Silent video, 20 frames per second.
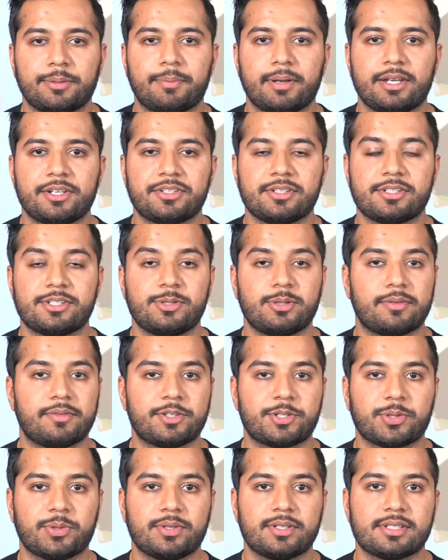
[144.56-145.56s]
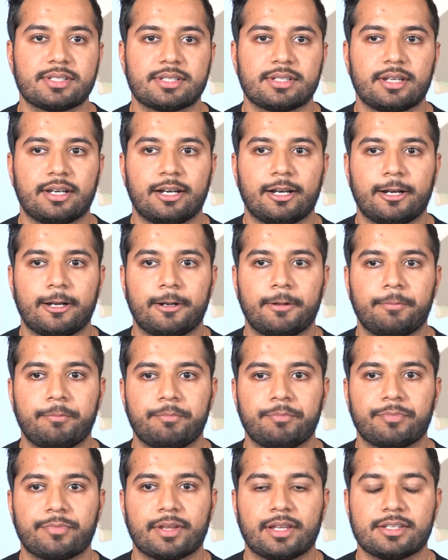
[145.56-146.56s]
patients do have a choice
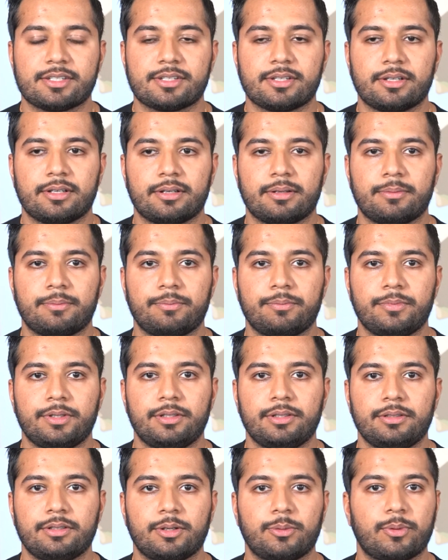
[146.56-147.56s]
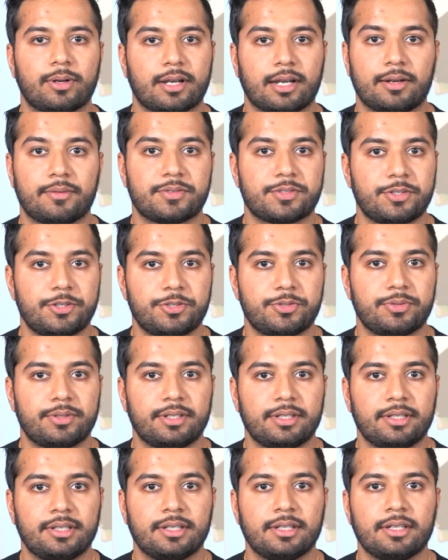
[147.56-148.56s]
as to what kind of
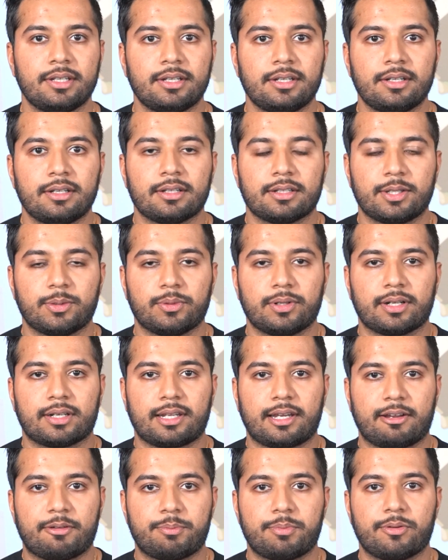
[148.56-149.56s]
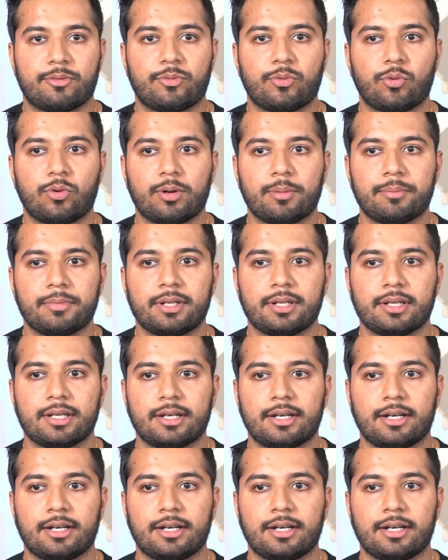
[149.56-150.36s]
surgery they would like to have performed.